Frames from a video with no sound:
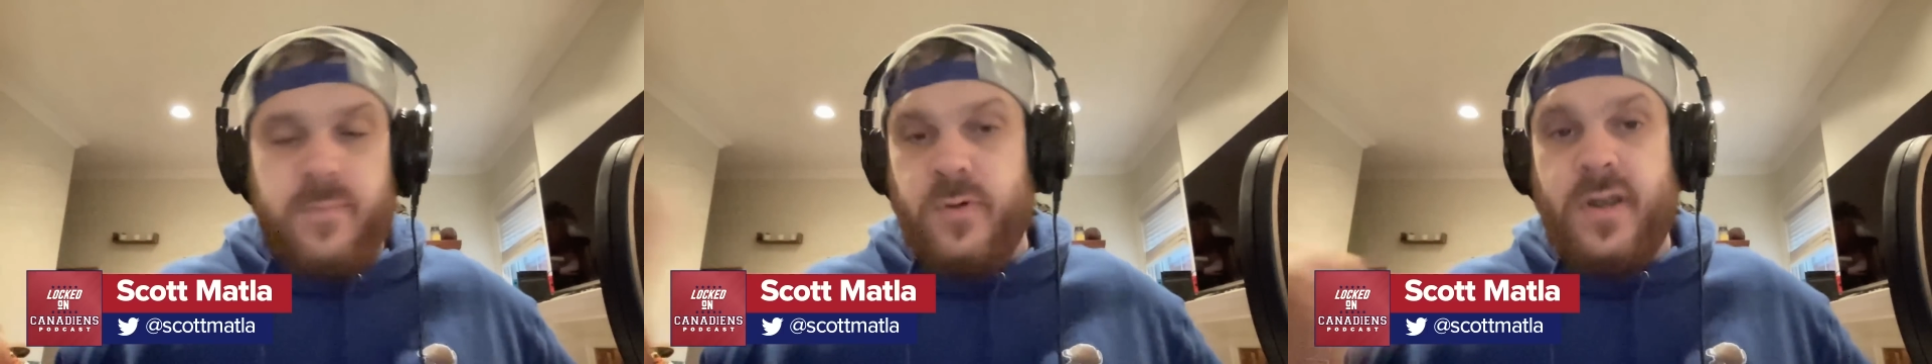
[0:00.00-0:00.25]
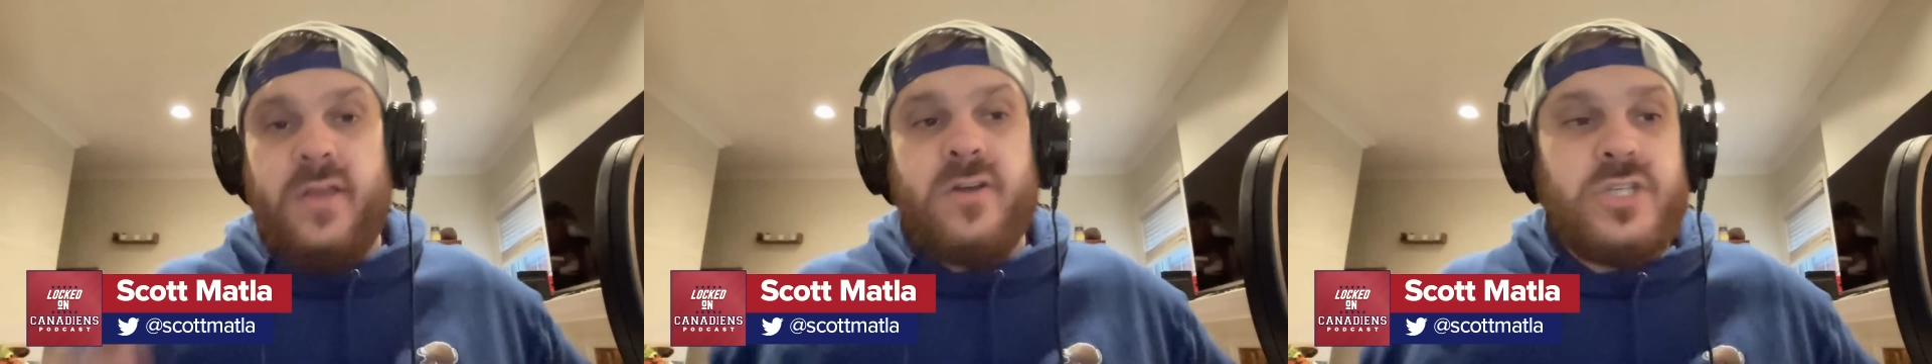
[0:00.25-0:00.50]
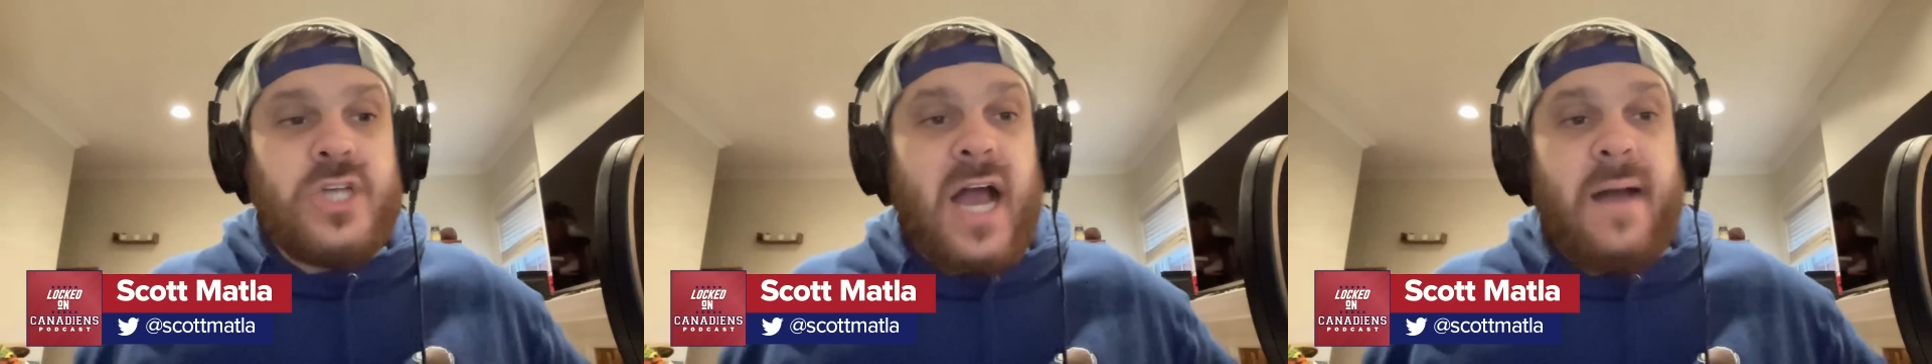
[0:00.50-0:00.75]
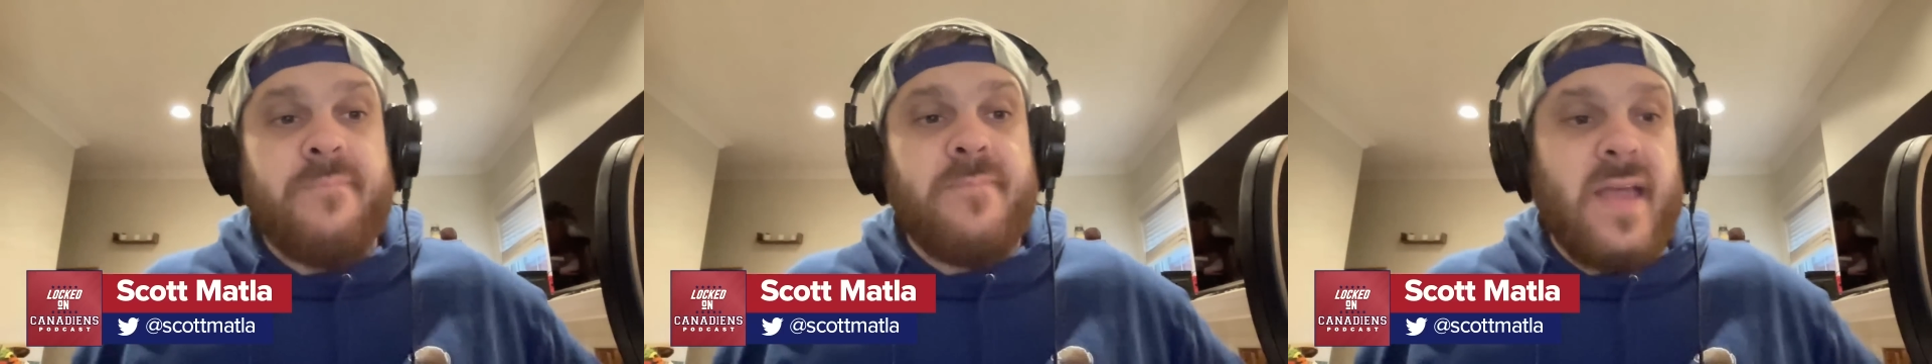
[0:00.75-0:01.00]
pretty good
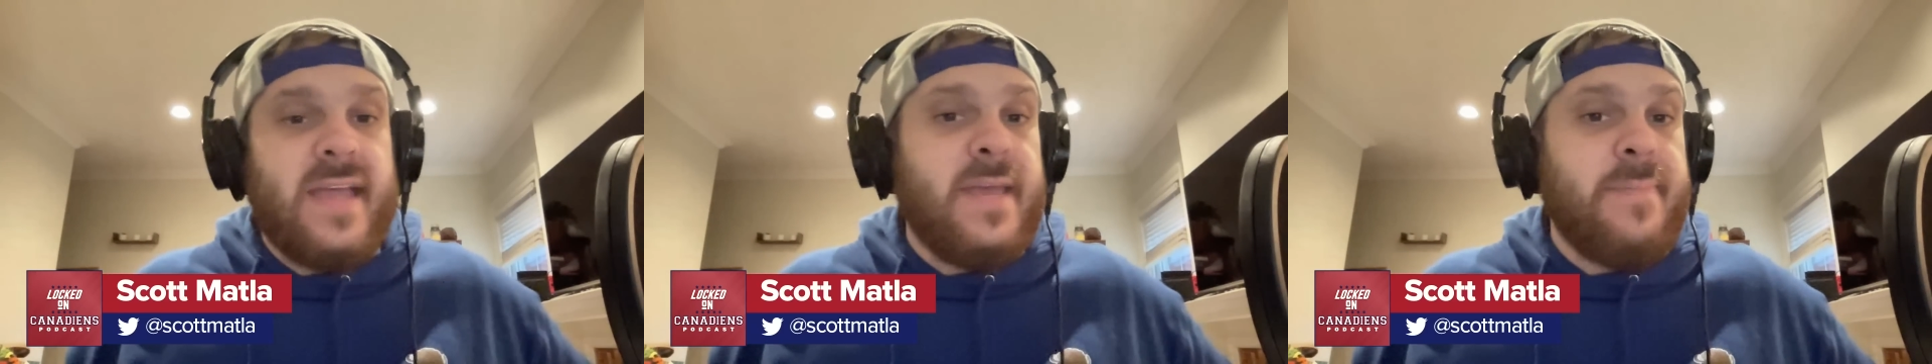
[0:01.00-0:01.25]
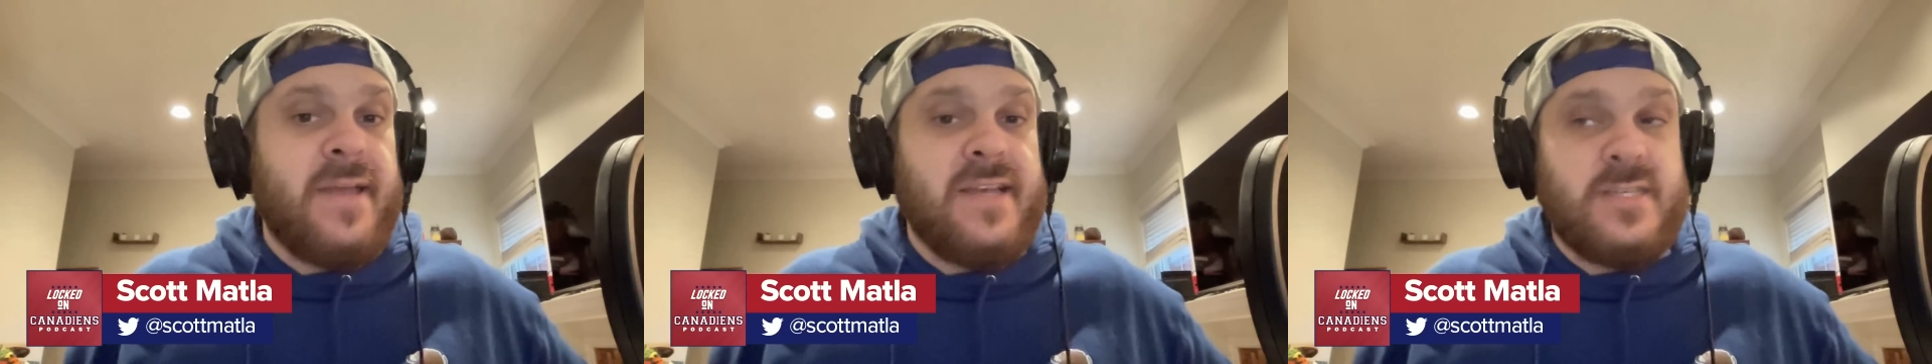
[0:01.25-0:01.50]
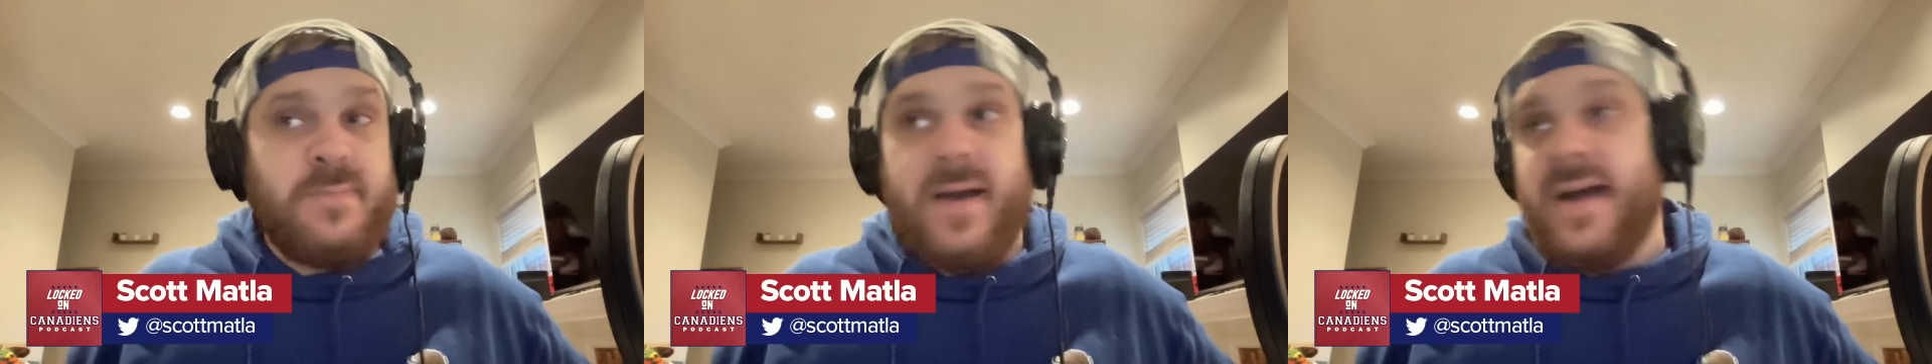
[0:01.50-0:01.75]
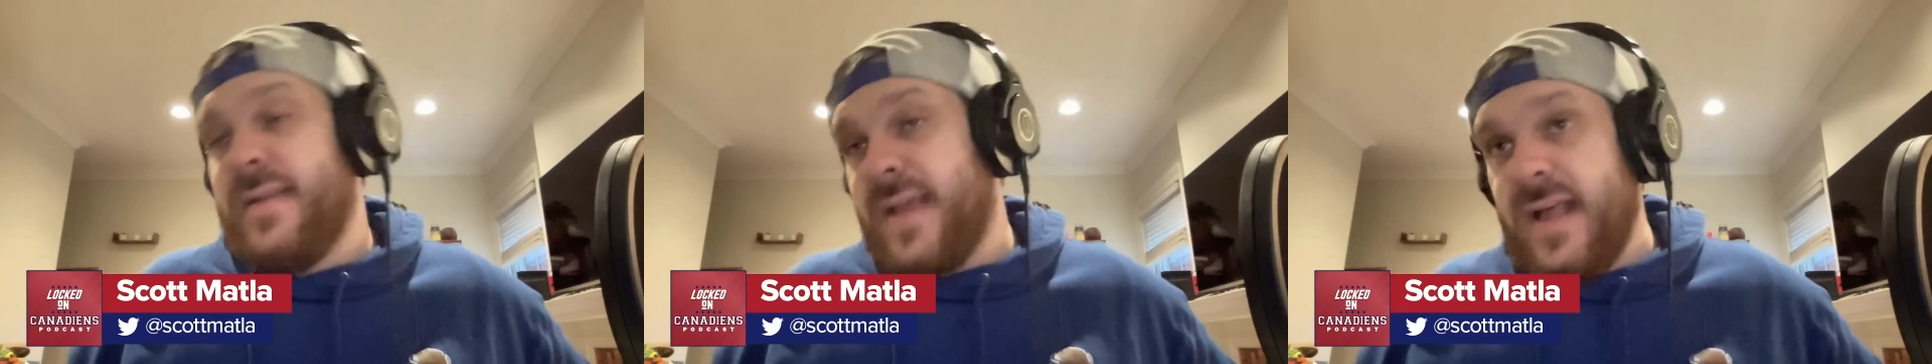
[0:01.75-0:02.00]
job at keeping his spot.